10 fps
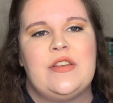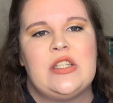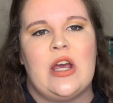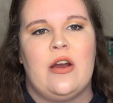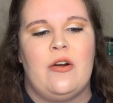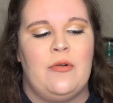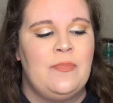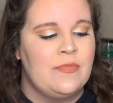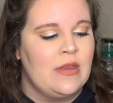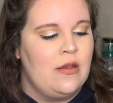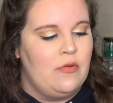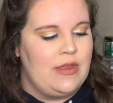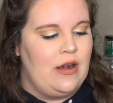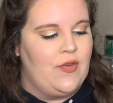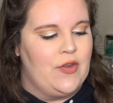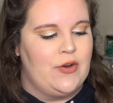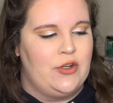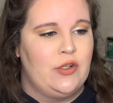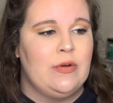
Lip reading: So without further ado,